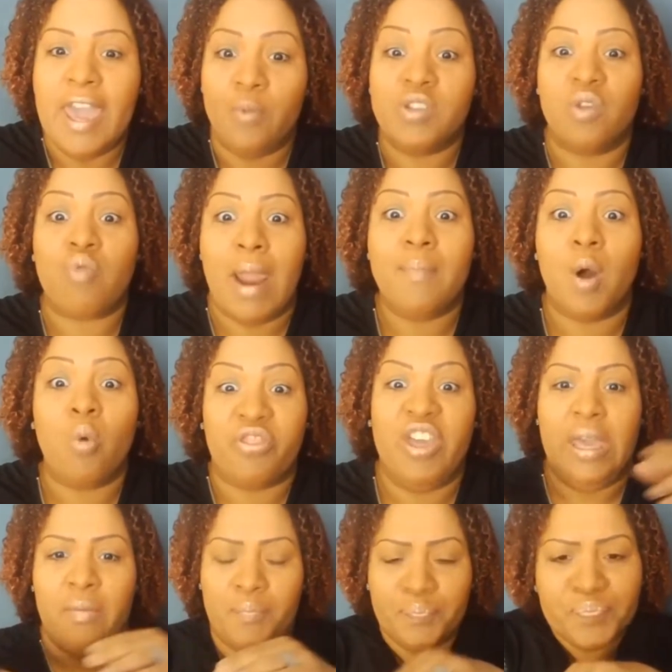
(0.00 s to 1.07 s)
It was the rainbow
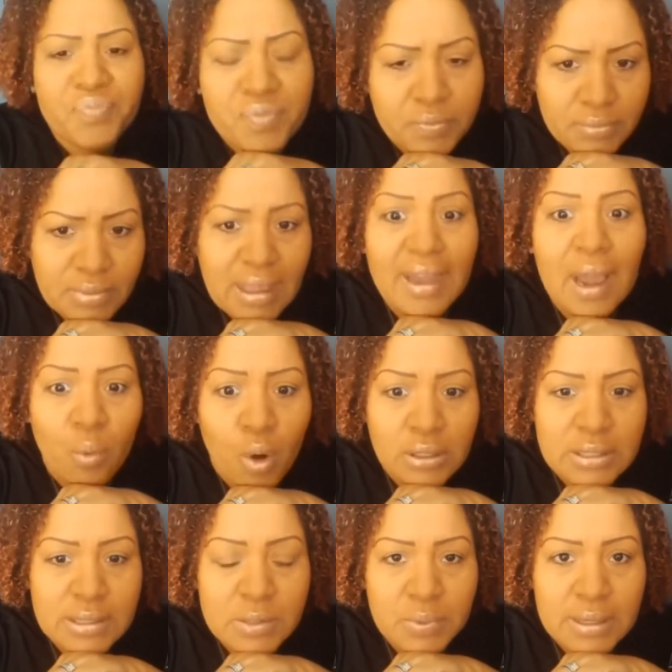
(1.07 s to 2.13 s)
theme. And I
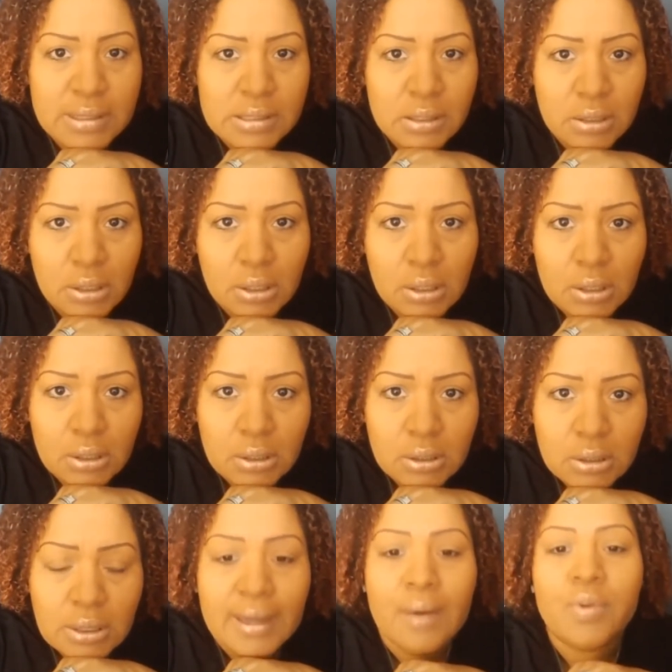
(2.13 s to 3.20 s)
walked in this place
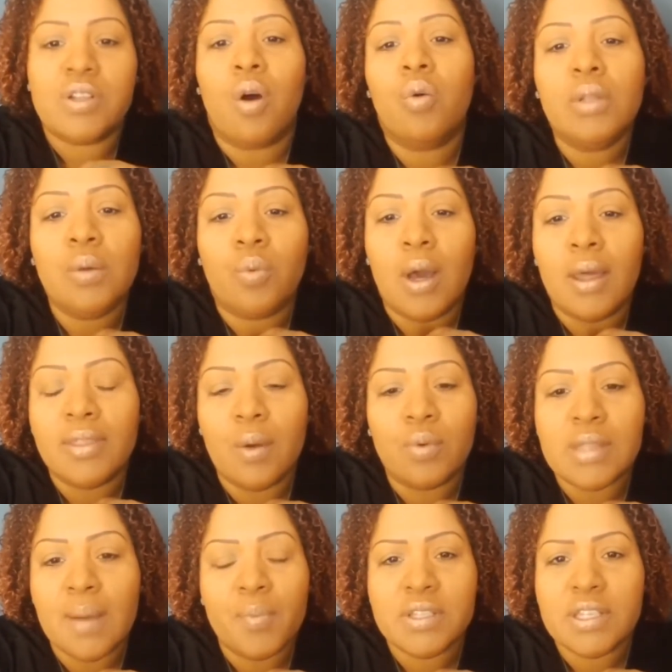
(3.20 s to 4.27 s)
and I was the only one that
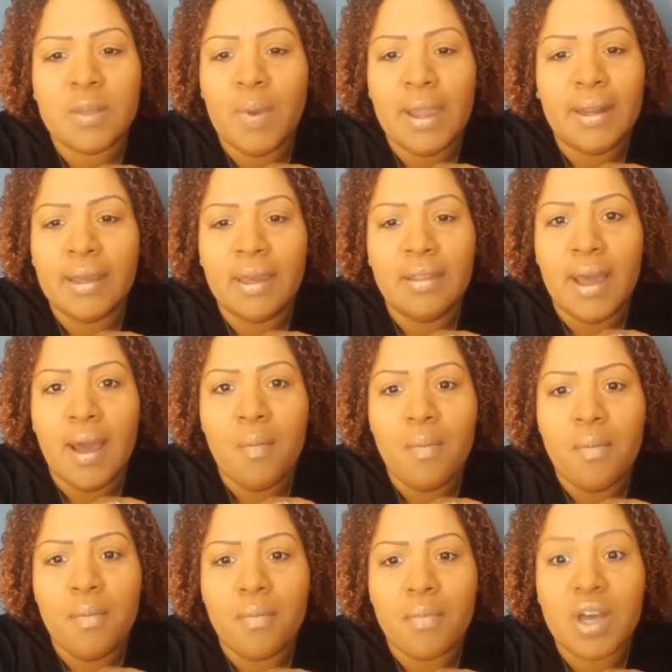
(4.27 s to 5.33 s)
was not participating in that
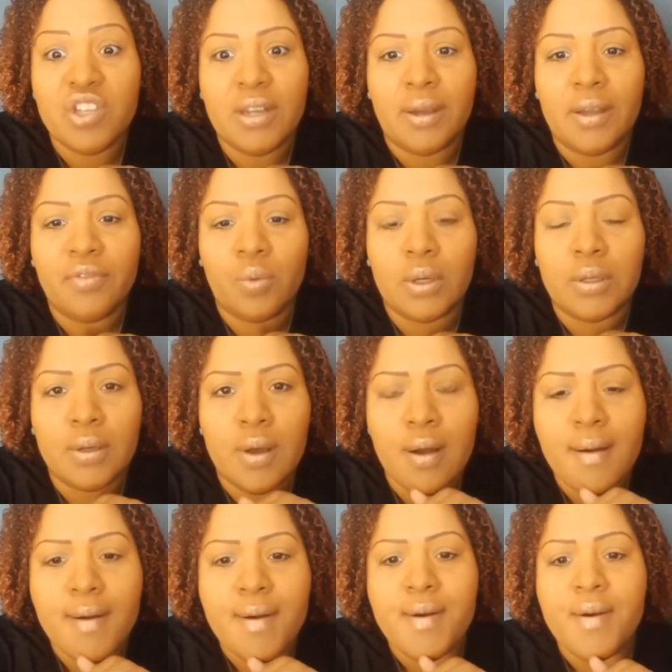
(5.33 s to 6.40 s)
agenda, if you would.
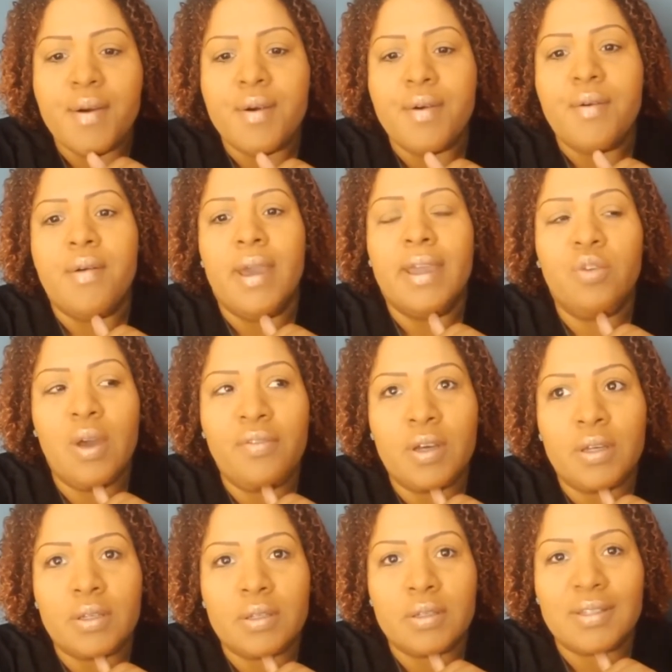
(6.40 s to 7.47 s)
And you
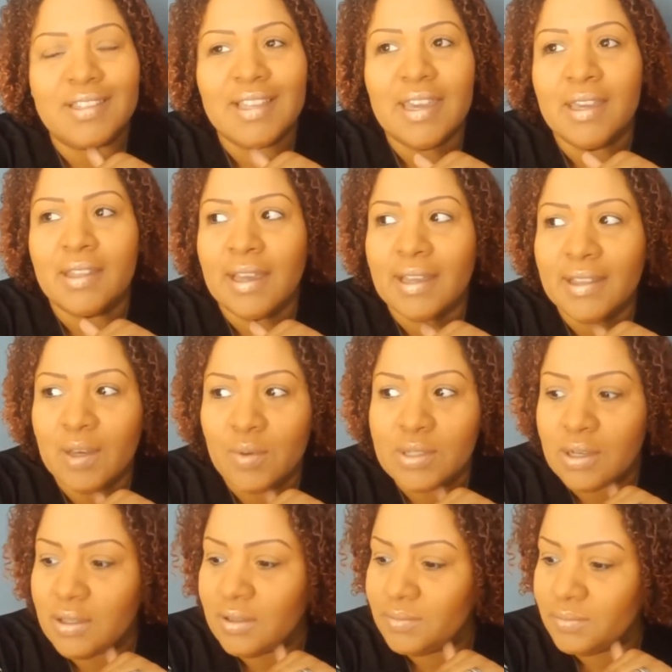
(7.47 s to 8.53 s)
ever see, like, I think it
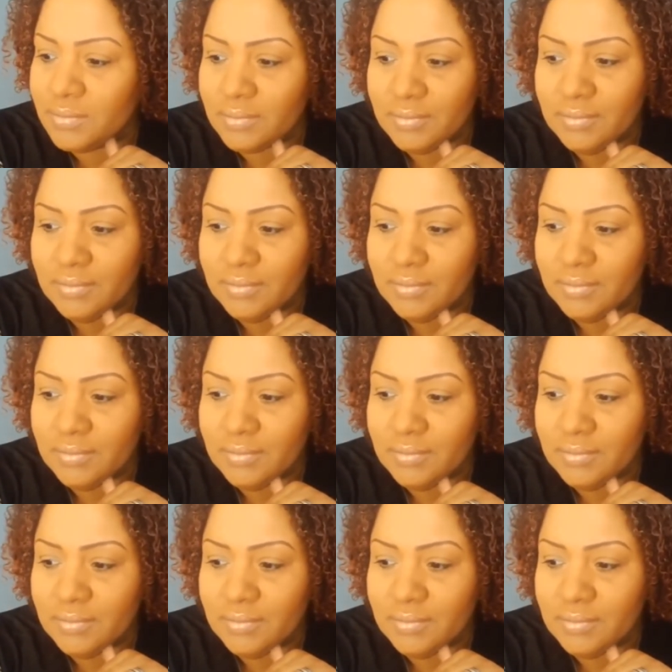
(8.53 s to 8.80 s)
was, um,